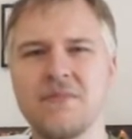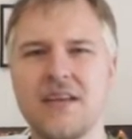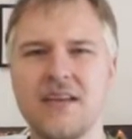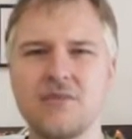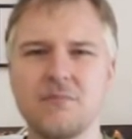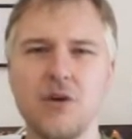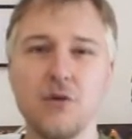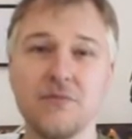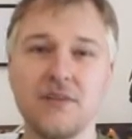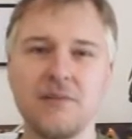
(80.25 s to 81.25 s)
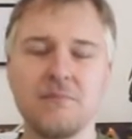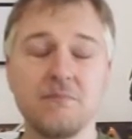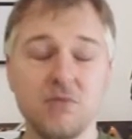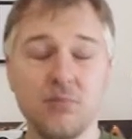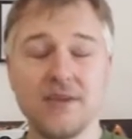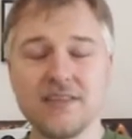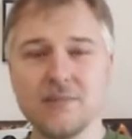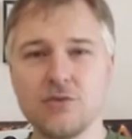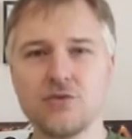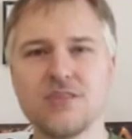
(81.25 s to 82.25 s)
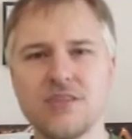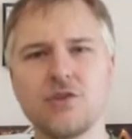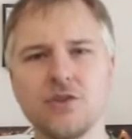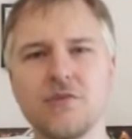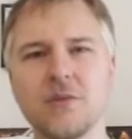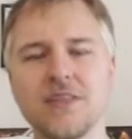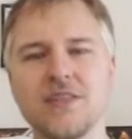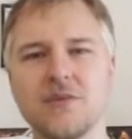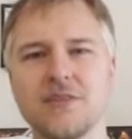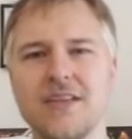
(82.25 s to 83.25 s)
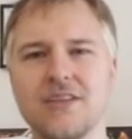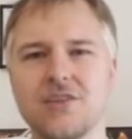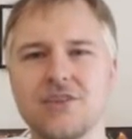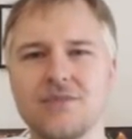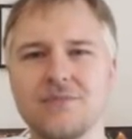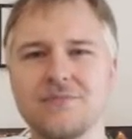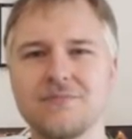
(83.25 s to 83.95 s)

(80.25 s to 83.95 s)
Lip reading: and hopefully to bring some interesting new viewing to your attention.